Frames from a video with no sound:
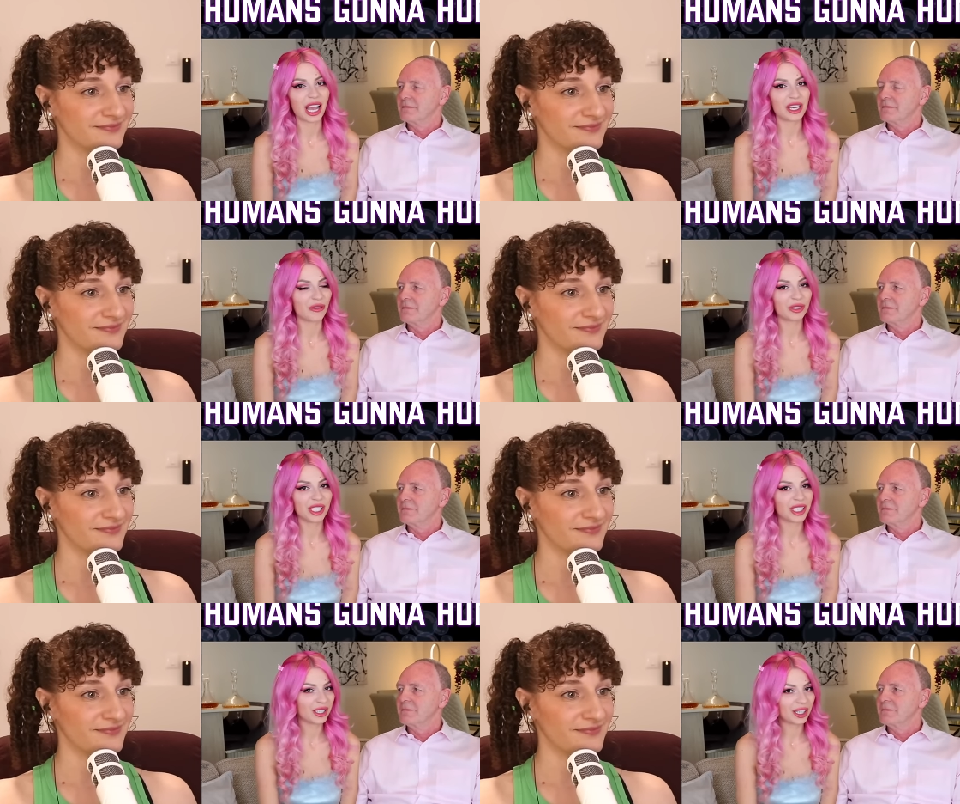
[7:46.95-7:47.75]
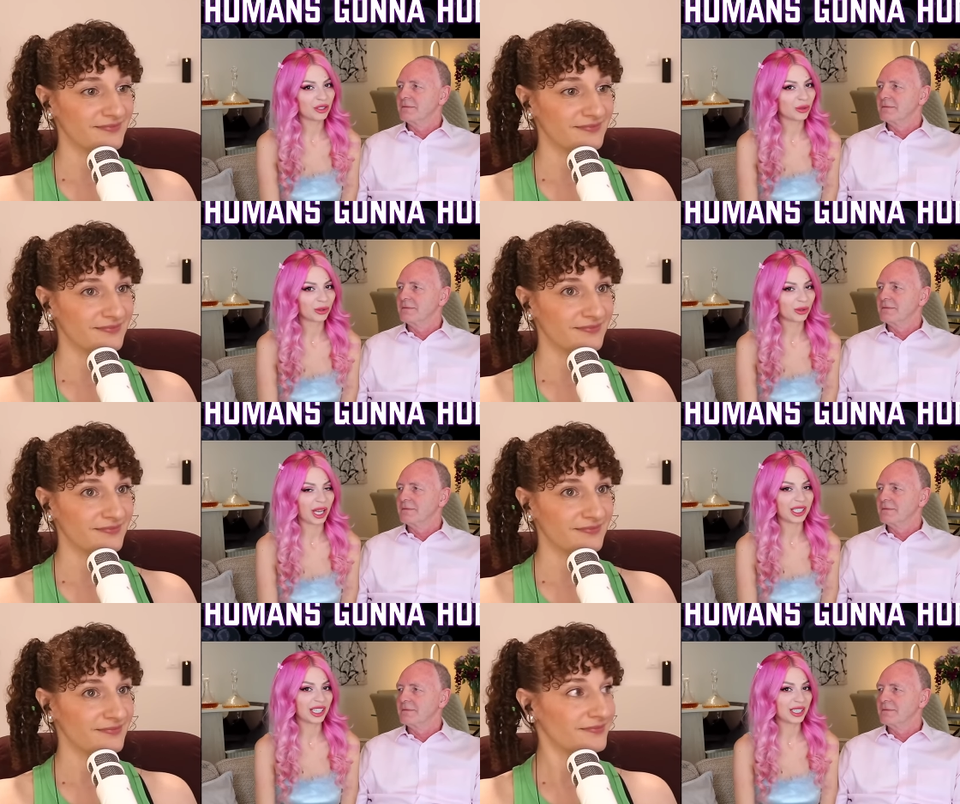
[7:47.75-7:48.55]
Speaker 1: I never dated anyone someone who
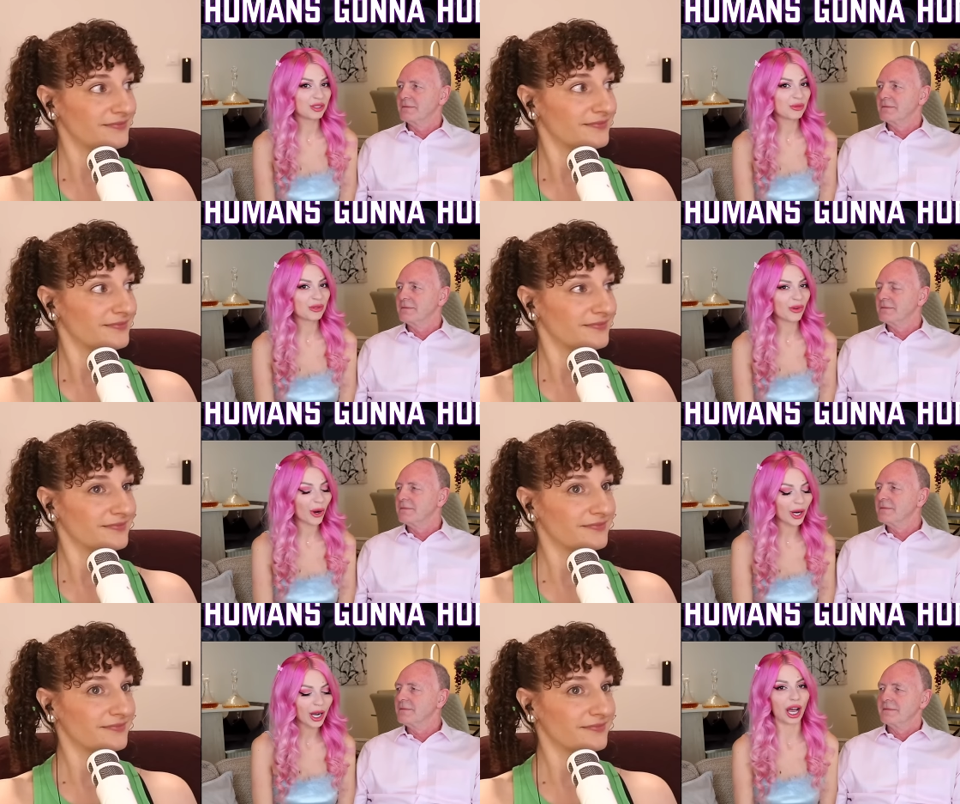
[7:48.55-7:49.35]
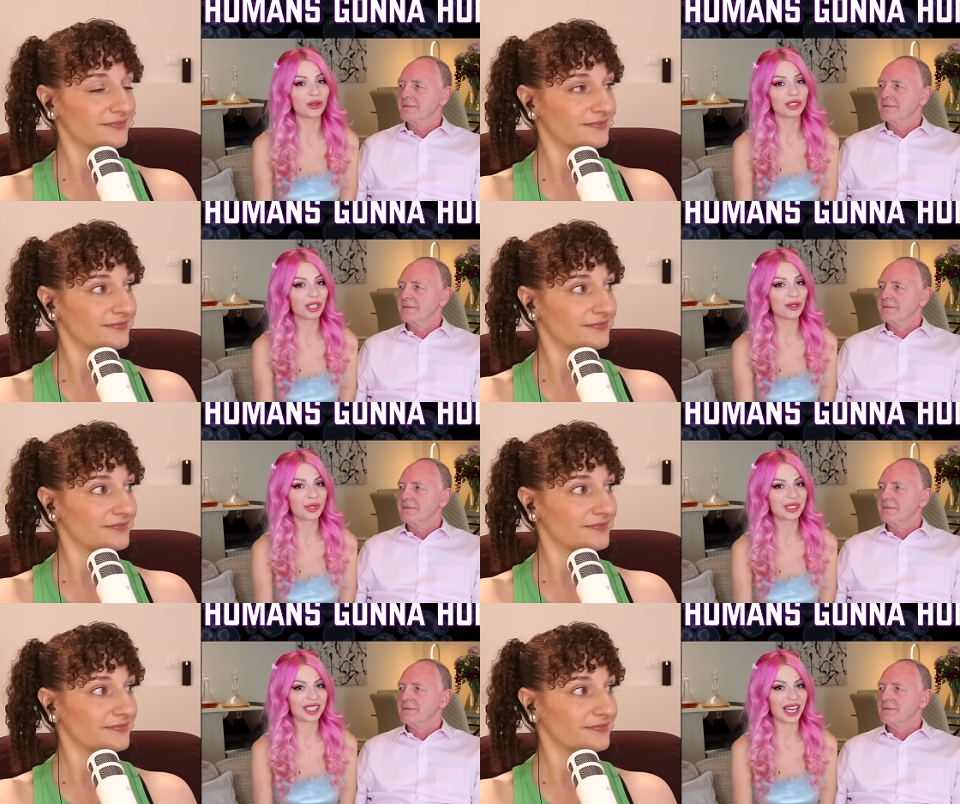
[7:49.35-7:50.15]
had kids before. I was a little bit
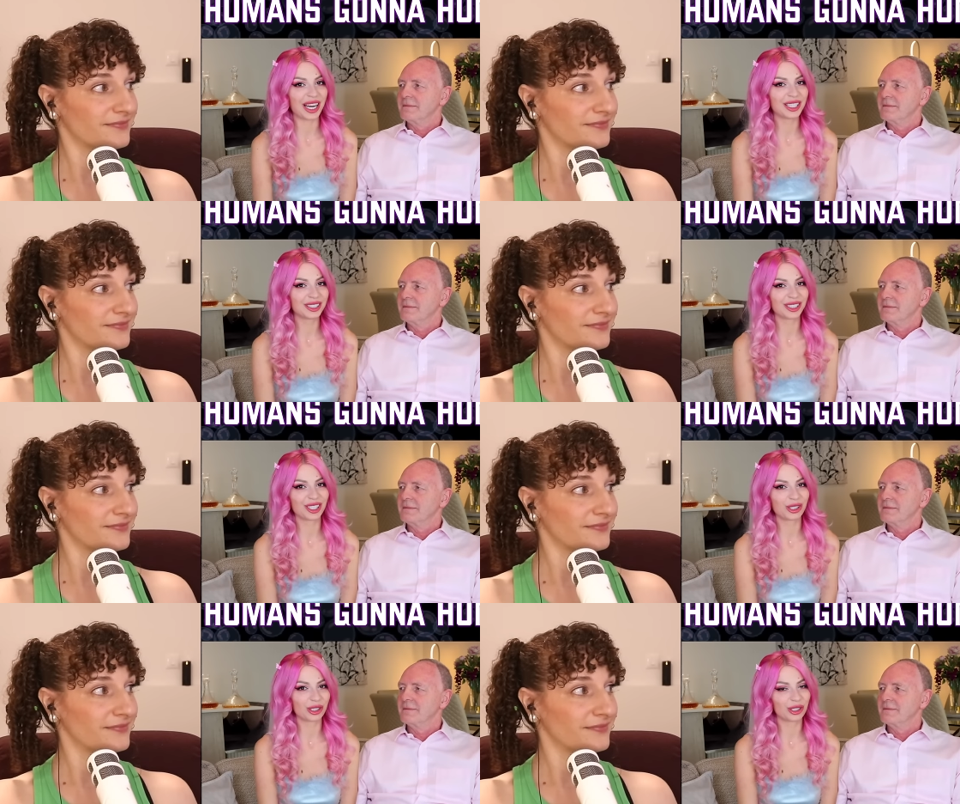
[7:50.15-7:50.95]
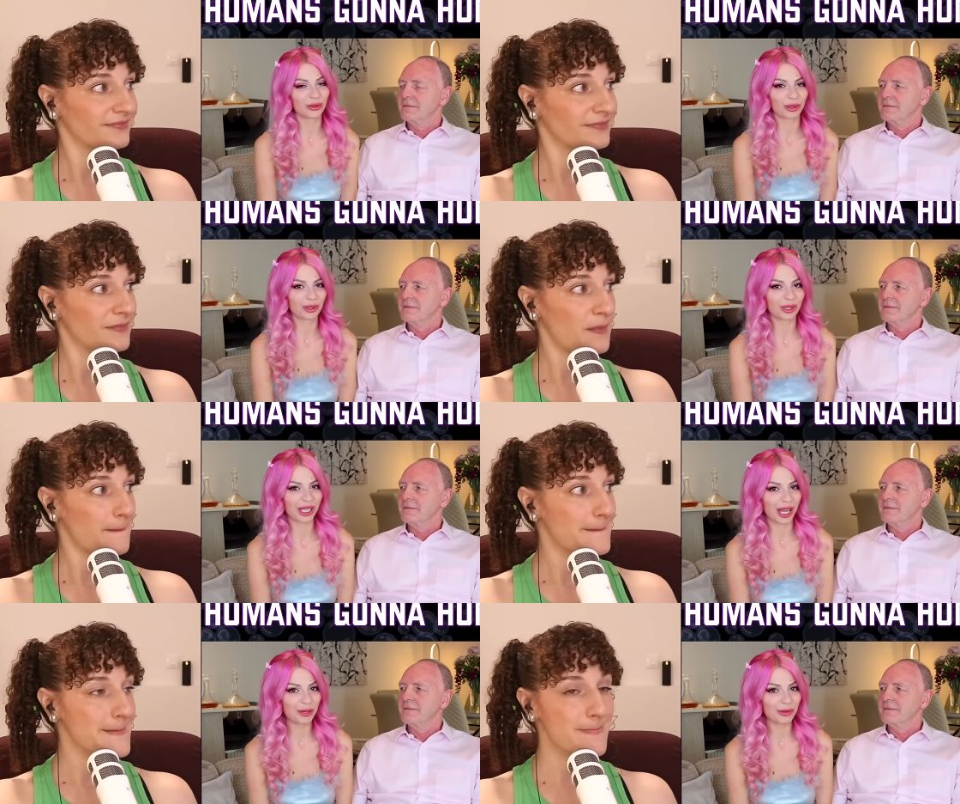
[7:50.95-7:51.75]
scared, you know, that they weren't gonna
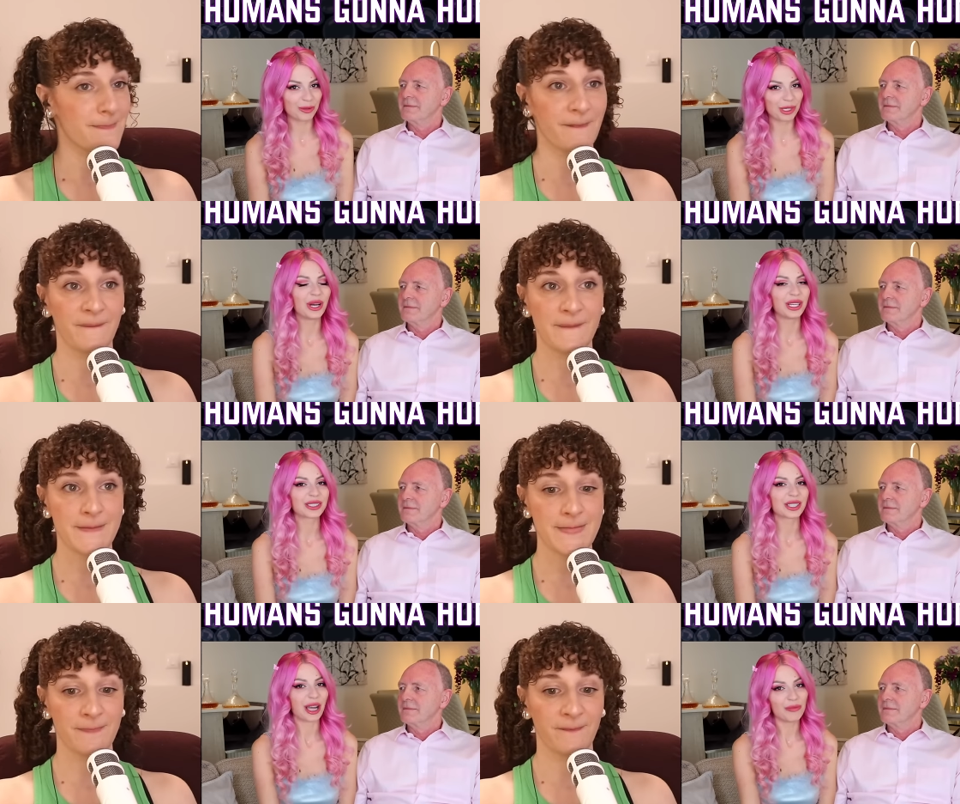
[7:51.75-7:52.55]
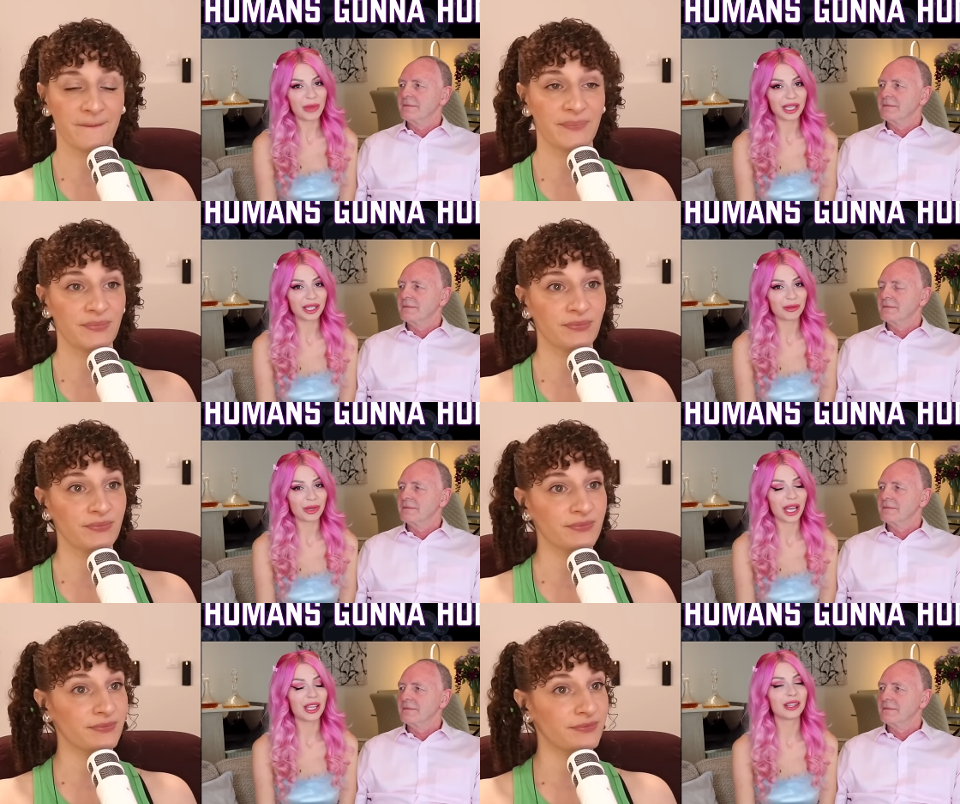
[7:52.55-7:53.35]
like me, but I met them
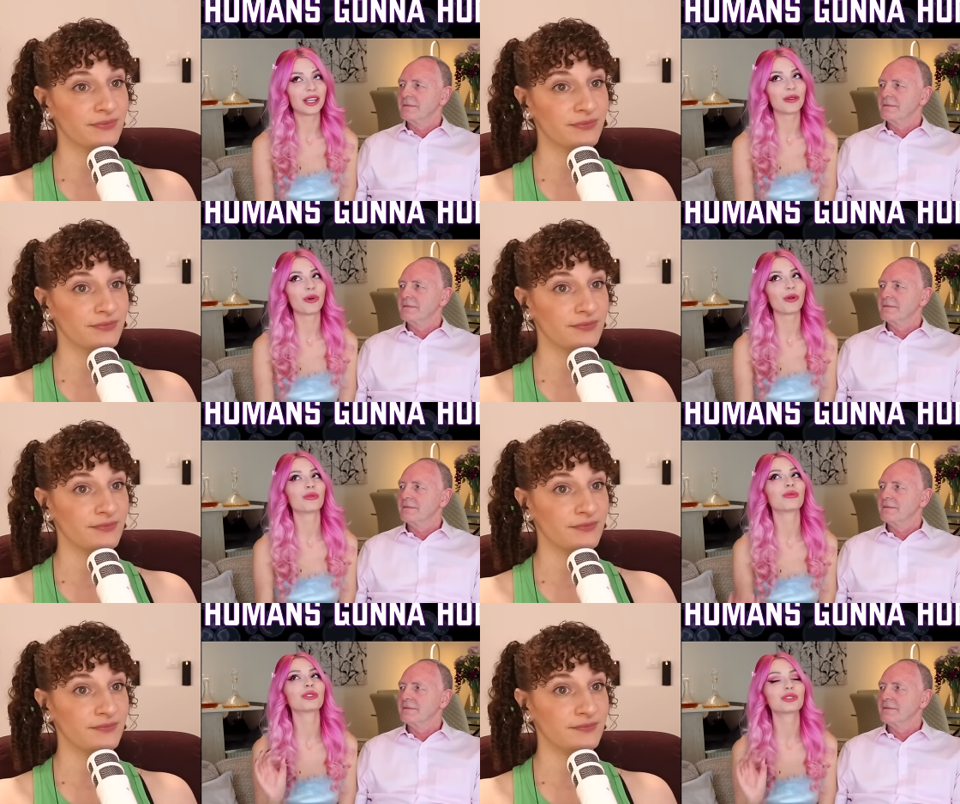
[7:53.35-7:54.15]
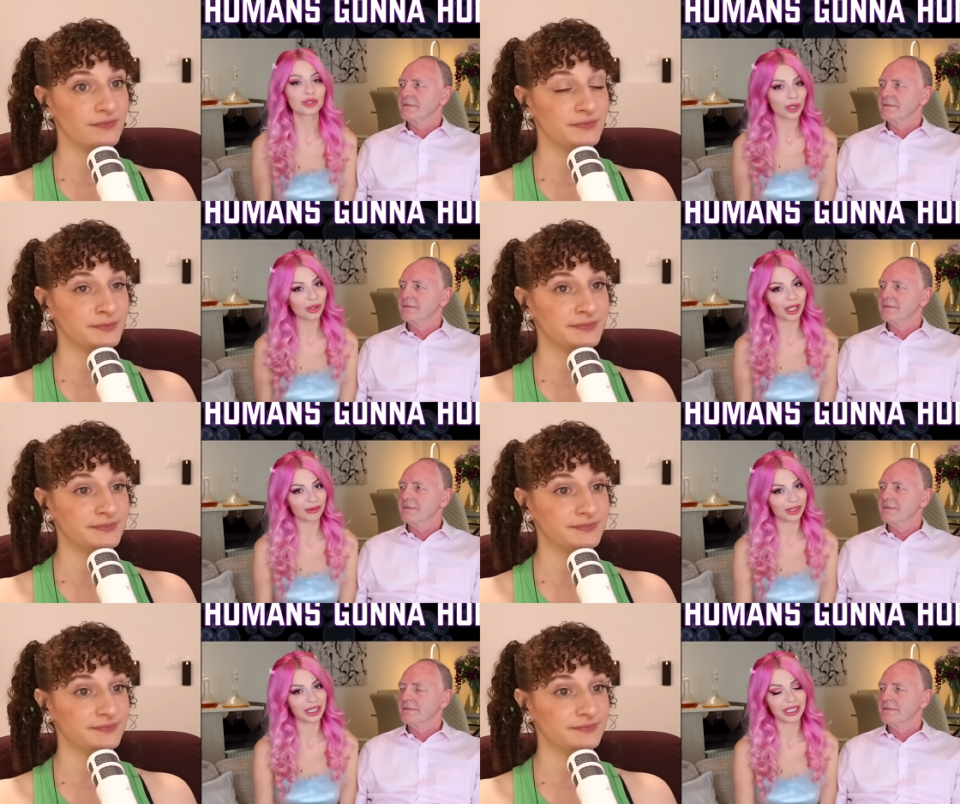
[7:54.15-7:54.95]
and they're both so
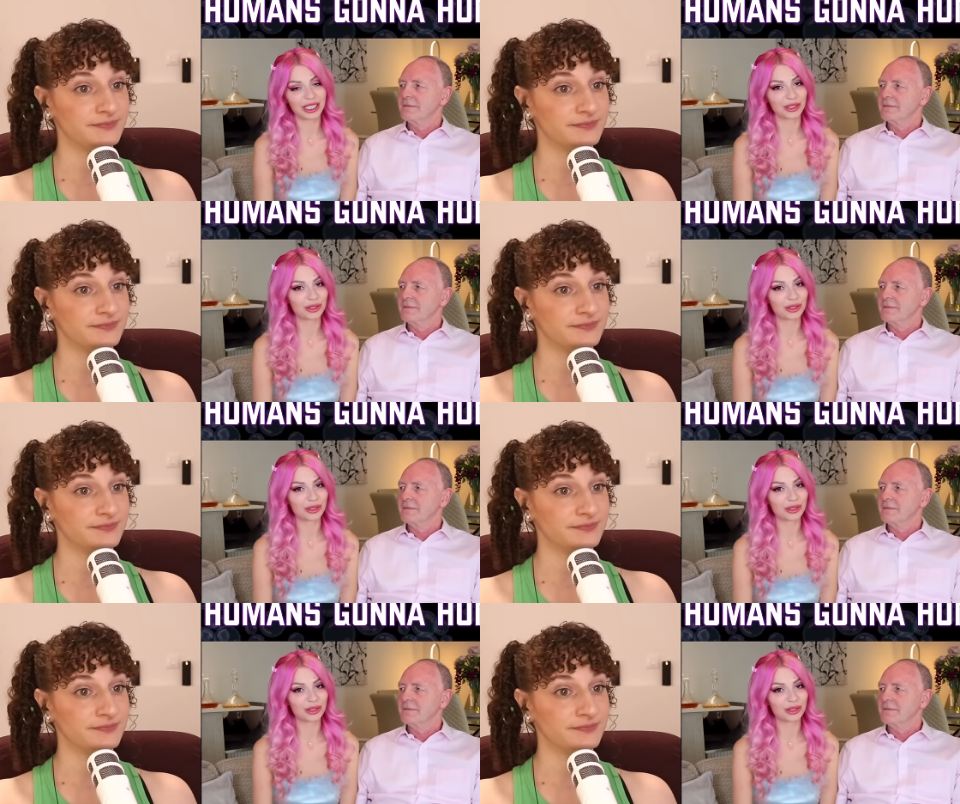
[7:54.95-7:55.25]
lovely. They're